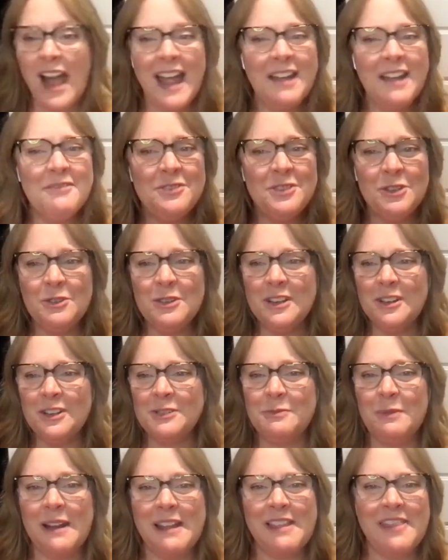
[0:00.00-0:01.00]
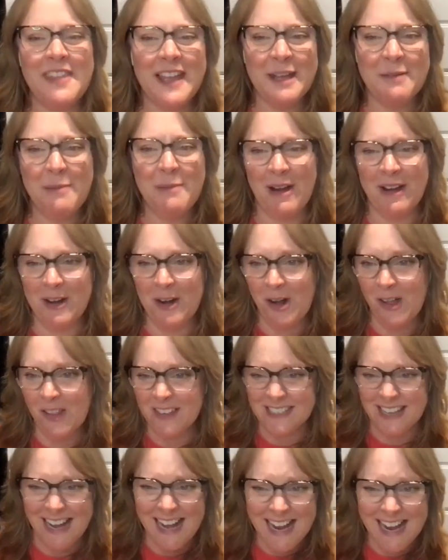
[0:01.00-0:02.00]
have 2 years, but I think about it all the
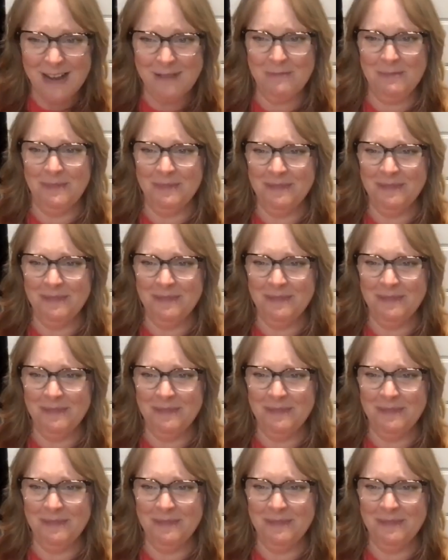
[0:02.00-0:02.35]
time.